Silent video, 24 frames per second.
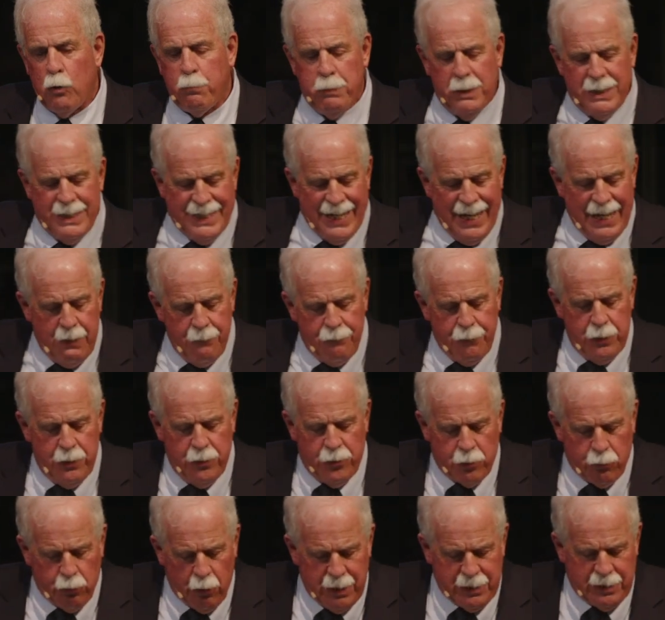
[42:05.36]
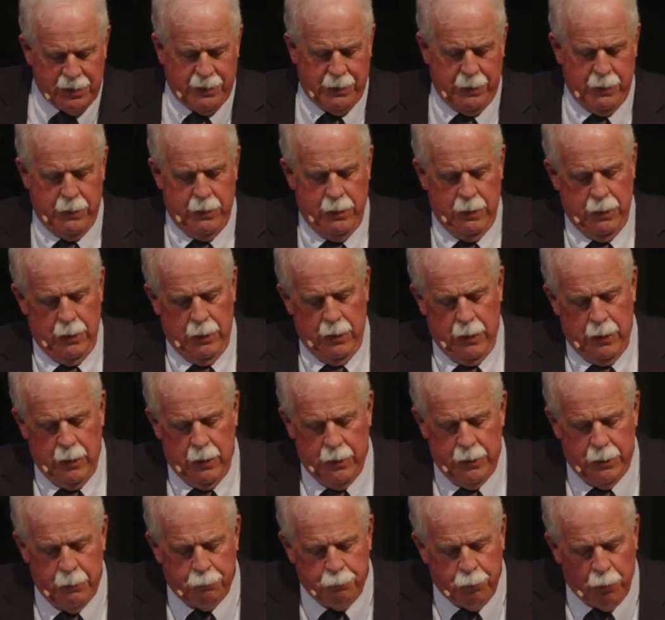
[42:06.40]
But David trusted
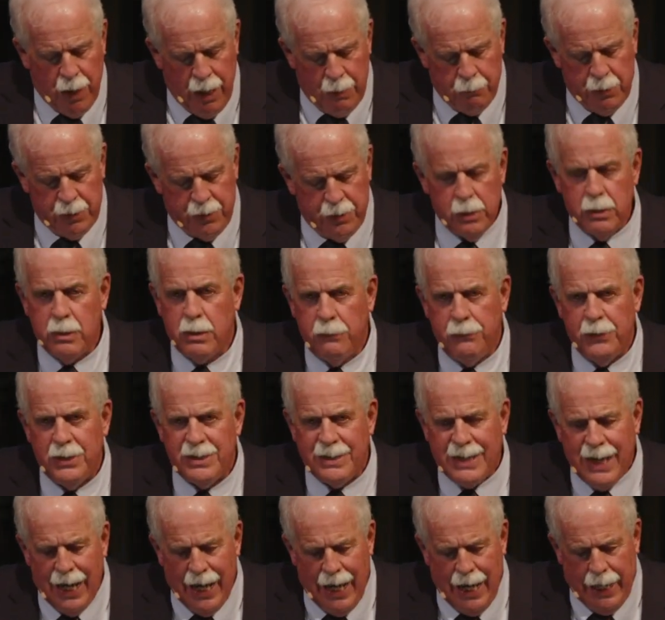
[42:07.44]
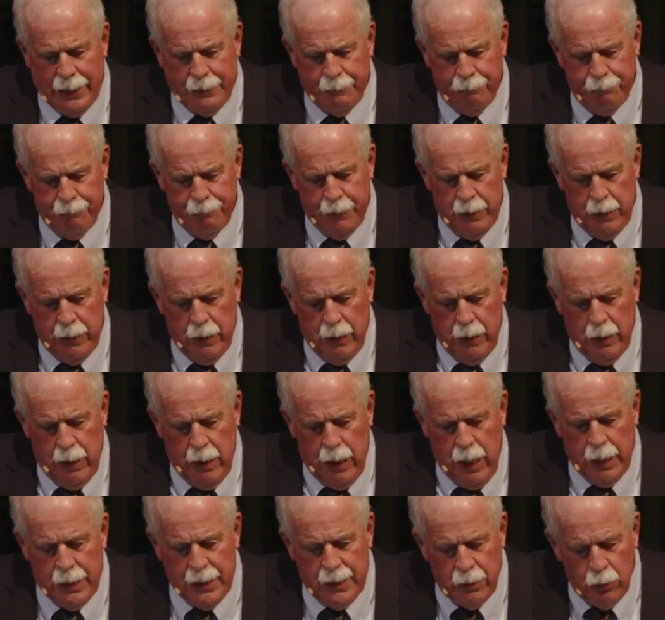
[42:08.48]
the promises of his God.
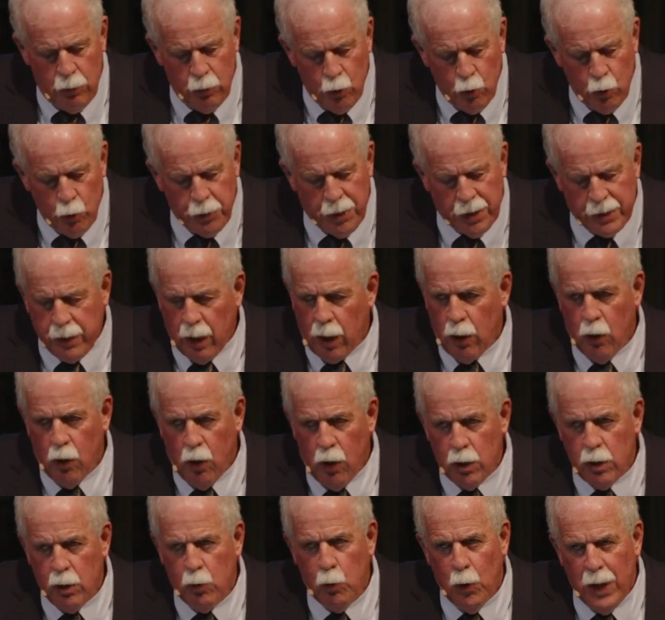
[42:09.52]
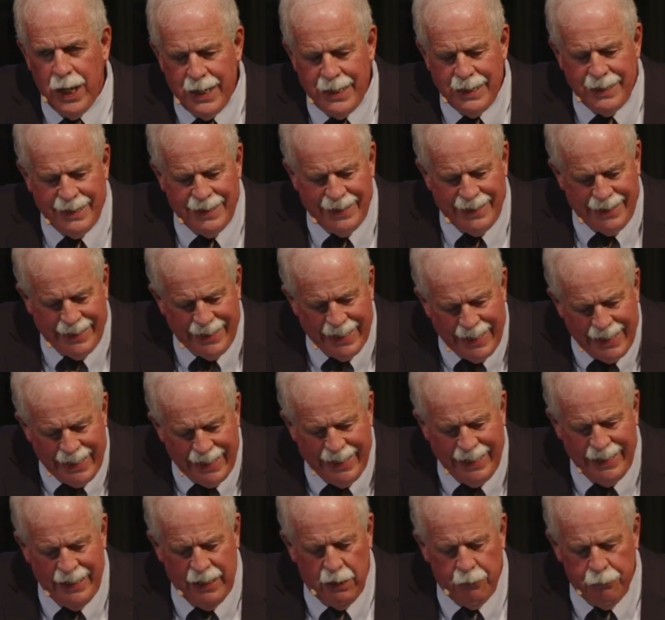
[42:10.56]
And he knew that the long awaited
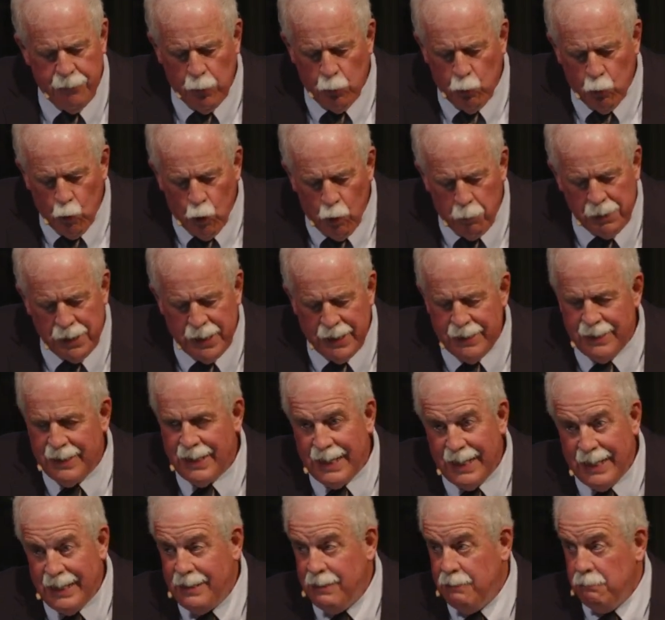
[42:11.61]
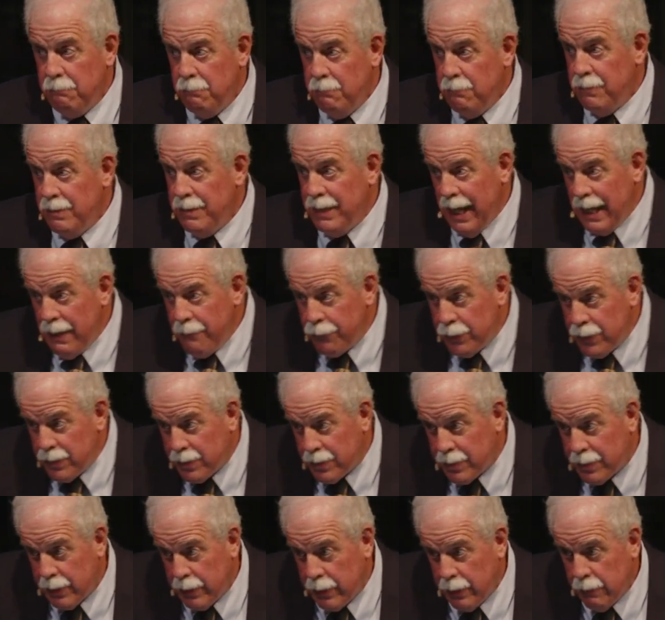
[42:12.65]
seed of the woman, indeed David's
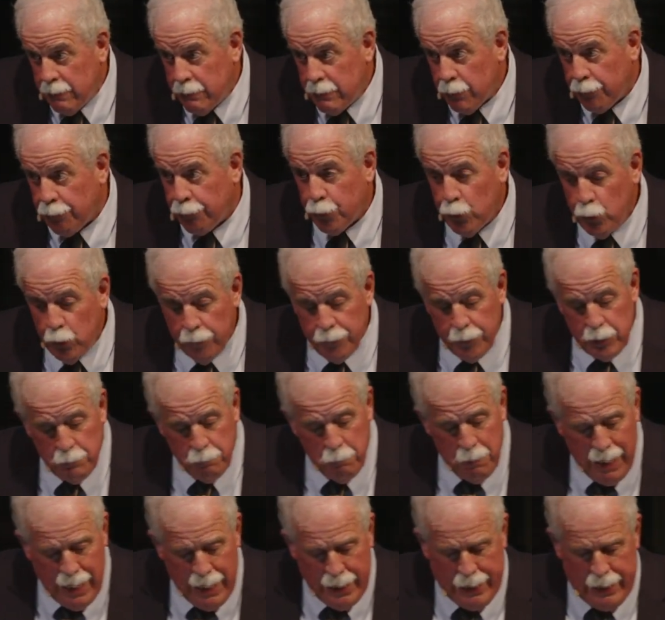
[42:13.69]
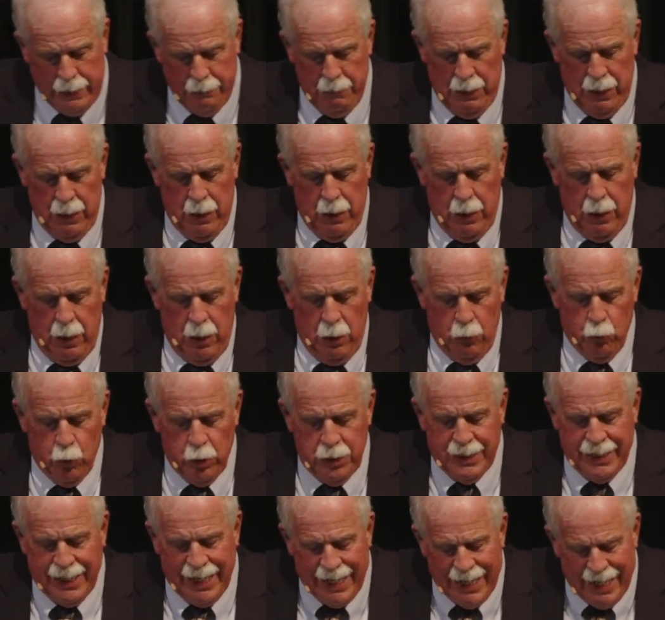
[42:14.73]
seed, the fruit of his body, would
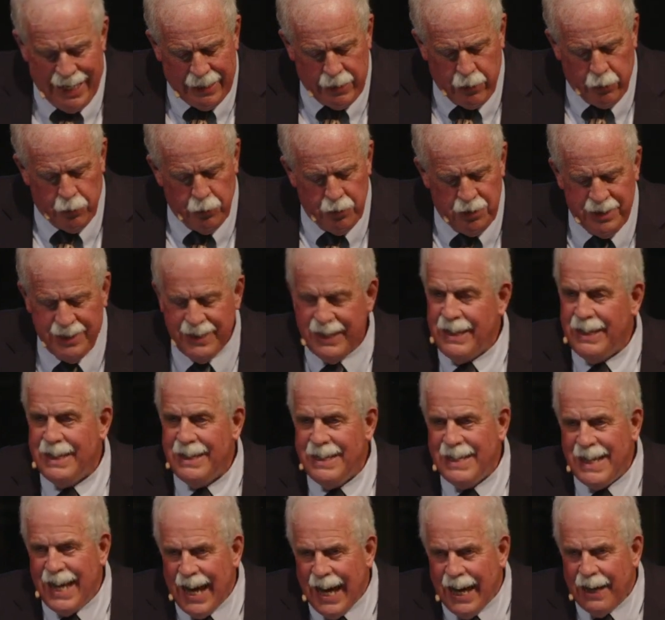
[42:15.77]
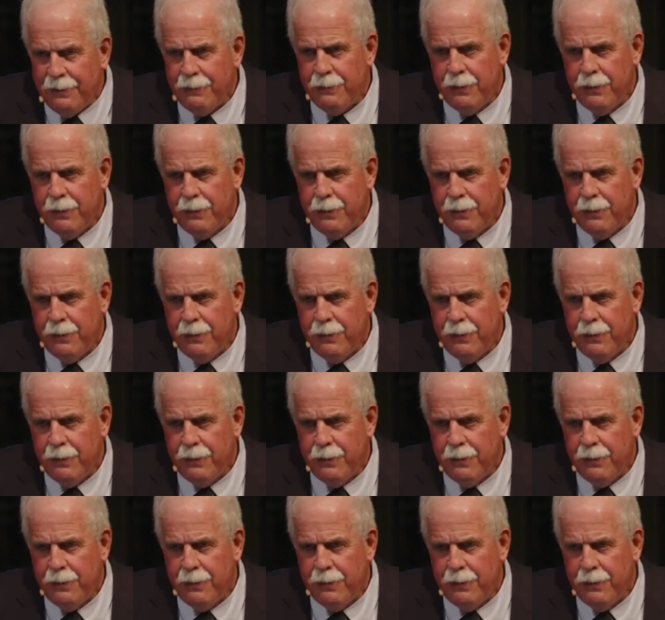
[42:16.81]
conquer sin and death